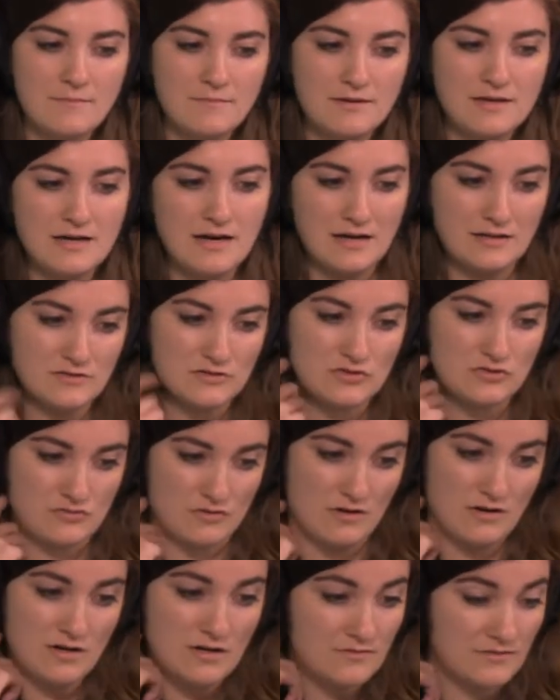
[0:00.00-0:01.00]
be as
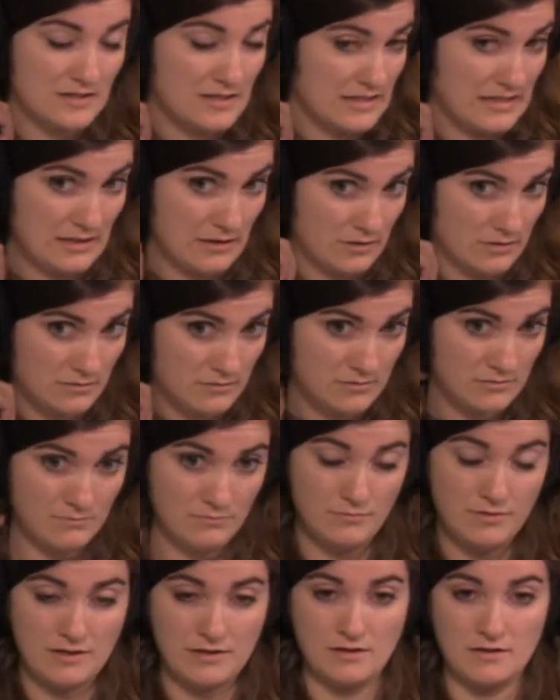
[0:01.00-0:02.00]
strong of a deal
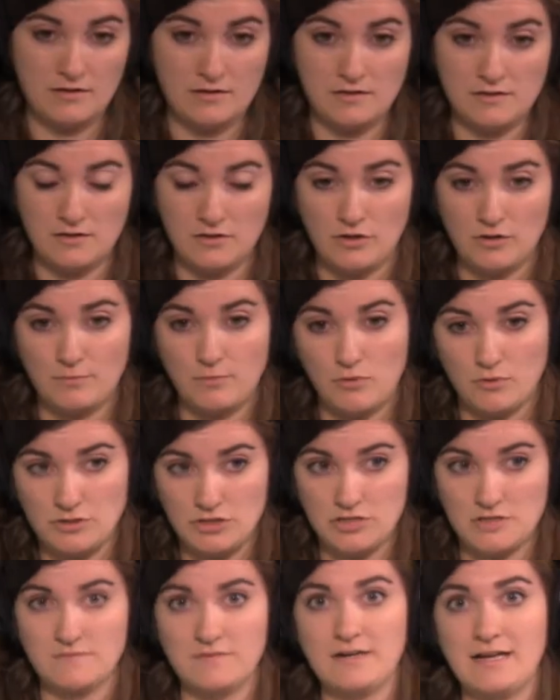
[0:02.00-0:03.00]
because a good
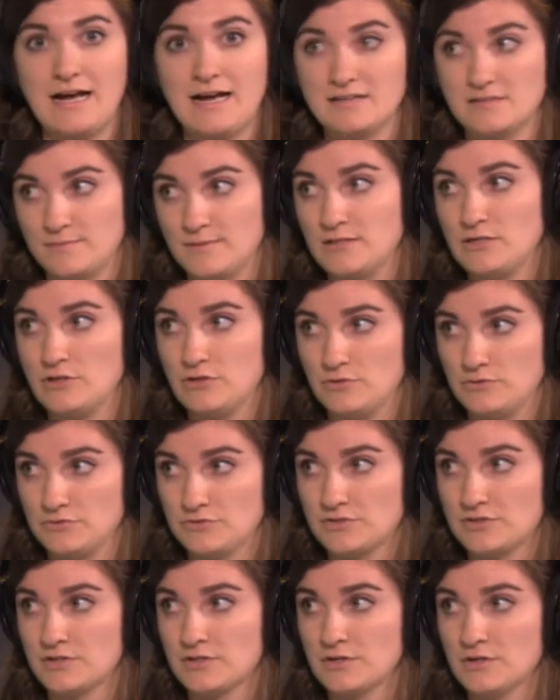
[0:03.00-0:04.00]
portion of it has been
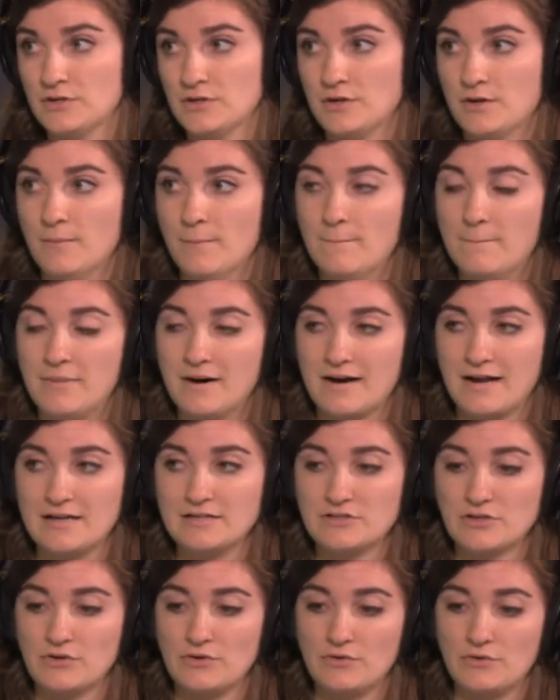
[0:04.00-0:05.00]
used. Okay. But I
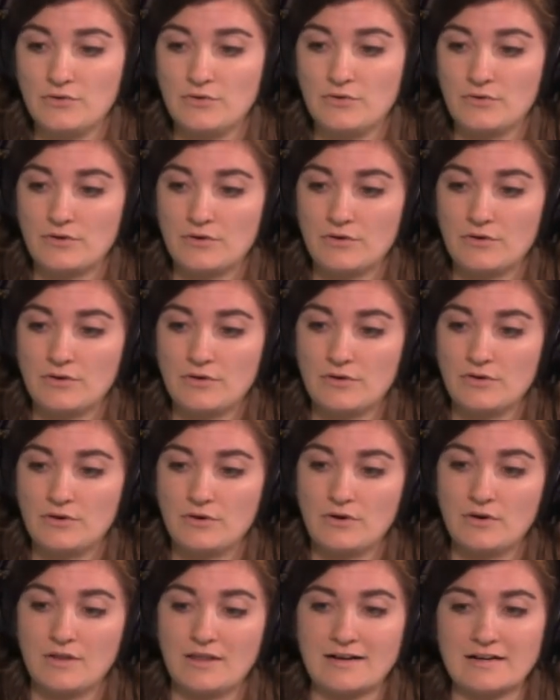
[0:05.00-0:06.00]
don't
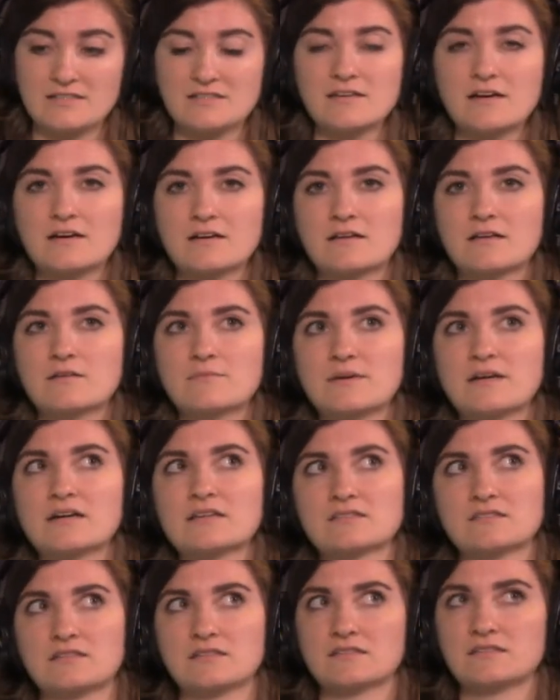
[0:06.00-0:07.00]
like it's not going to be
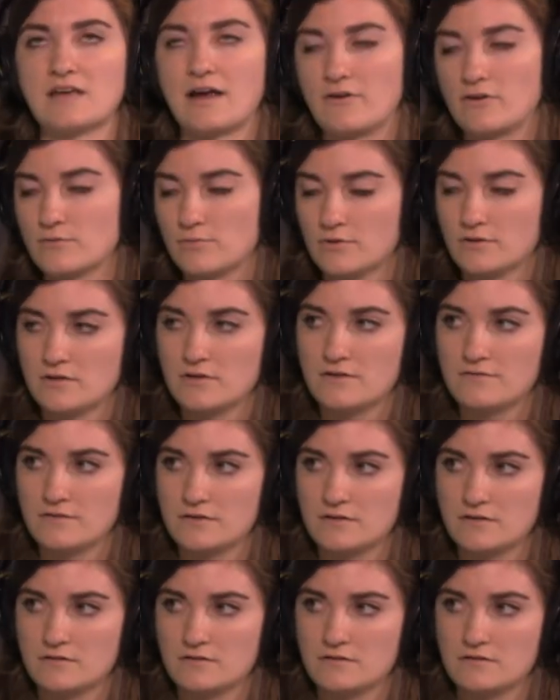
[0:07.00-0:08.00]
as desirable of right.
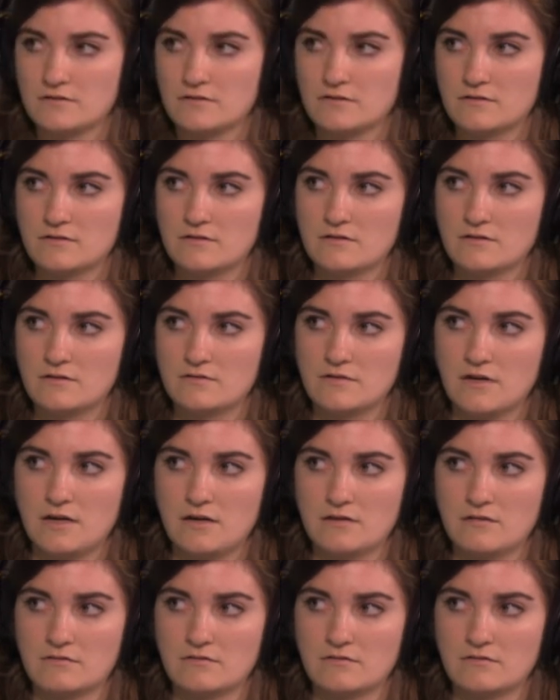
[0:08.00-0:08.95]
a, of a